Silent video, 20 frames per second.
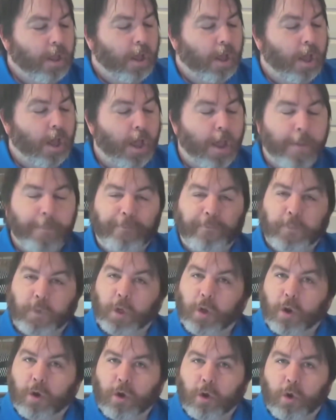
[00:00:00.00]

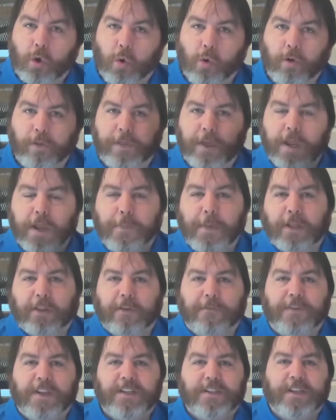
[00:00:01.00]
Cool thing about the
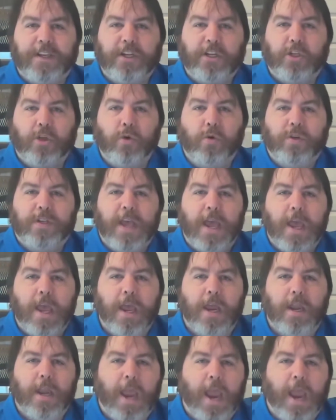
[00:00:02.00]
VC210